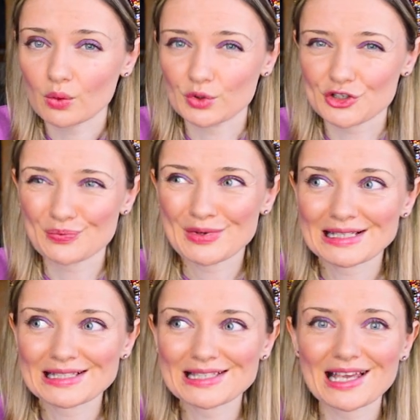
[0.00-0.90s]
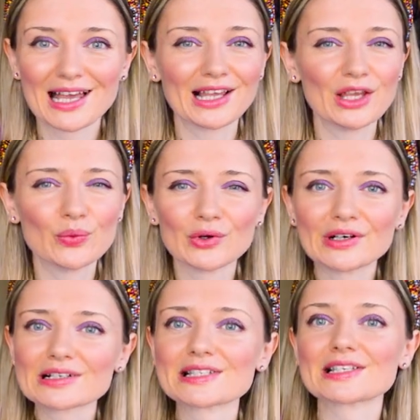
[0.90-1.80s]
which means he
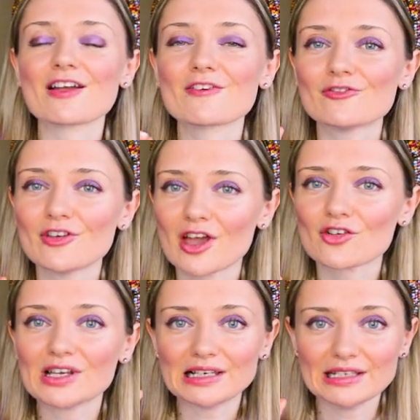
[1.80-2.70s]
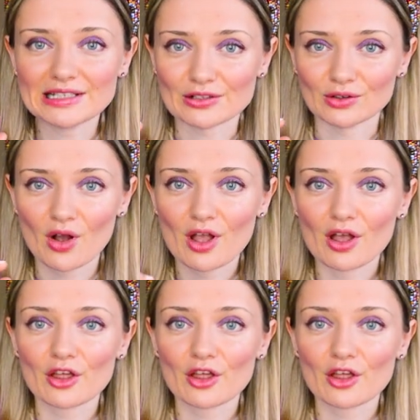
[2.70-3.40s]
works very little.